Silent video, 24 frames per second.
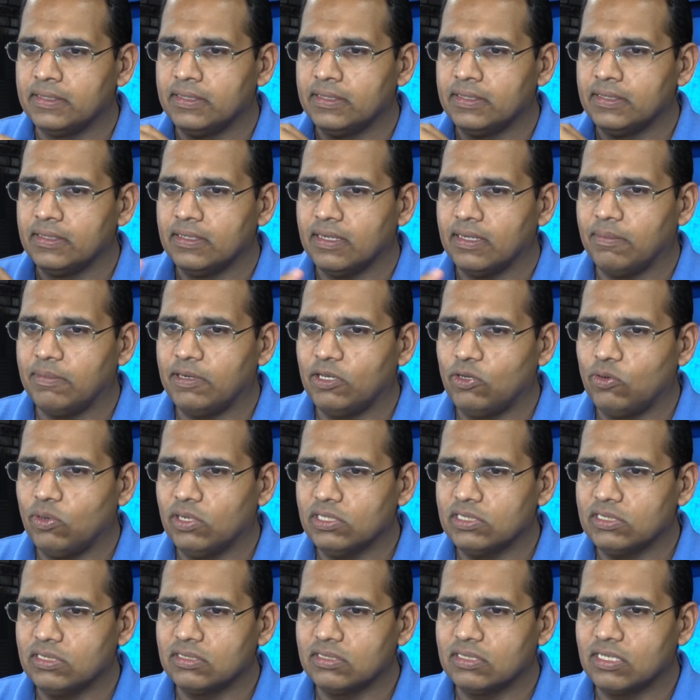How many
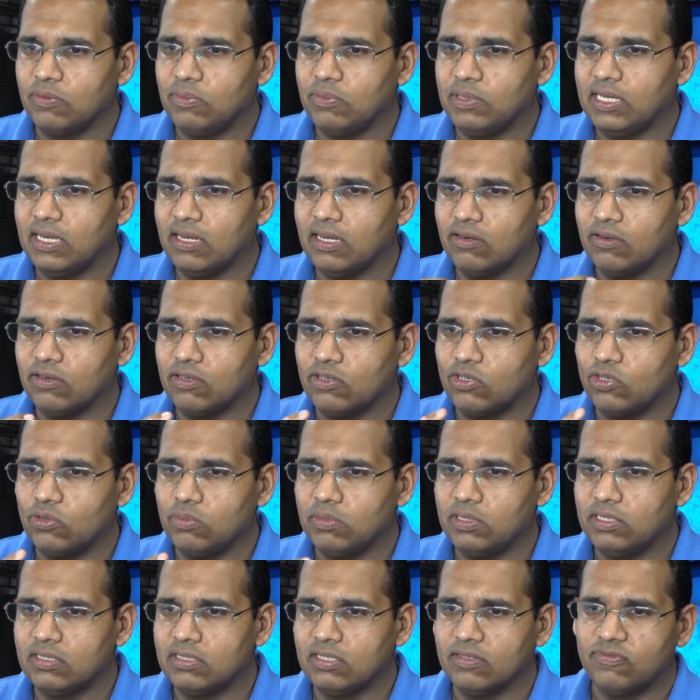questions can we get on a
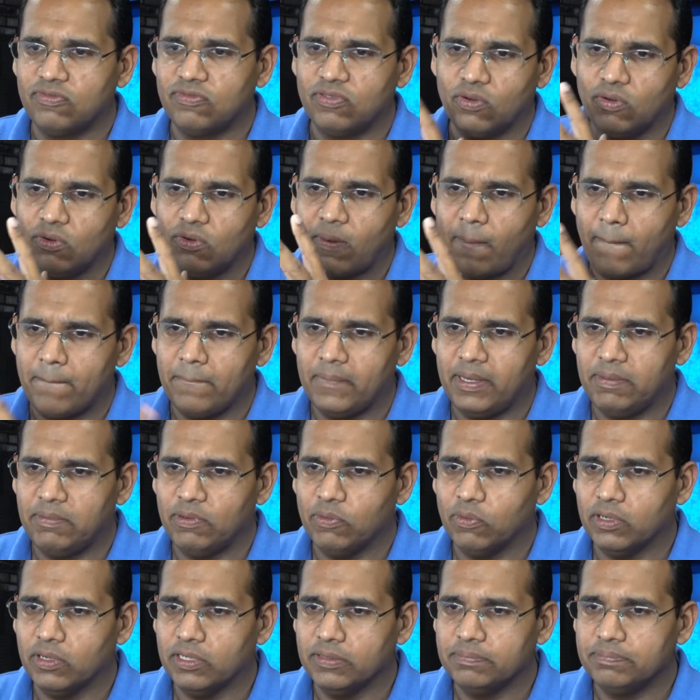cumulative flow? Maybe
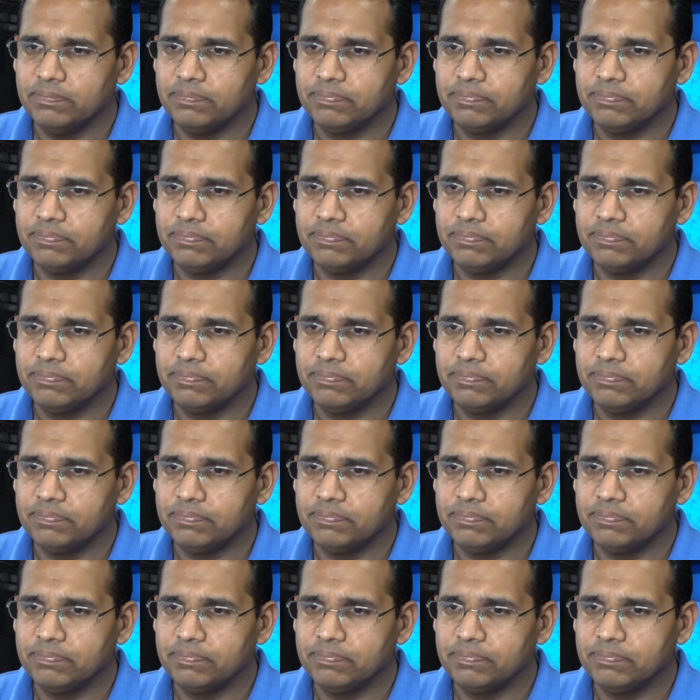one.